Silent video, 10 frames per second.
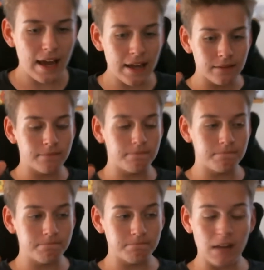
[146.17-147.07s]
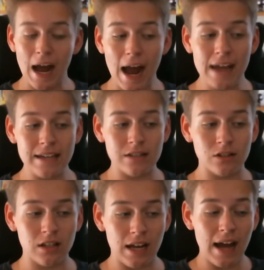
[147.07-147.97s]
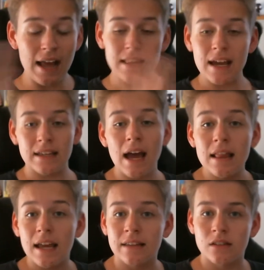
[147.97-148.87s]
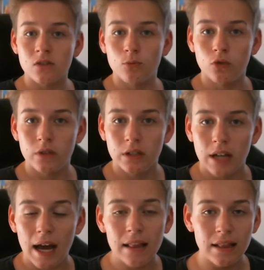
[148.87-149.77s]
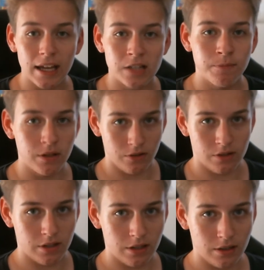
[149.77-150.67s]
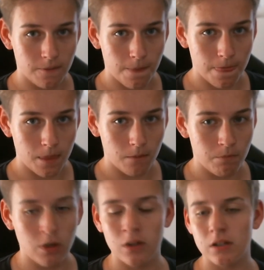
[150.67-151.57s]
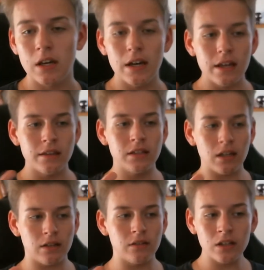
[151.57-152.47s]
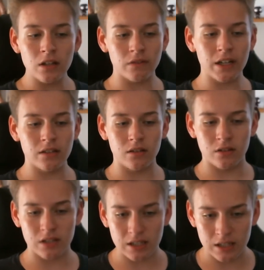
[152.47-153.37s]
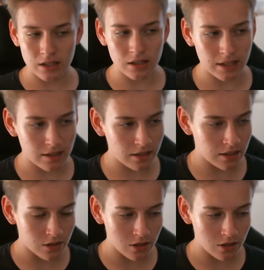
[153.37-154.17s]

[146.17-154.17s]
And I ain't gonna lie, I like this movie. I liked Peninsula, because the director said that it's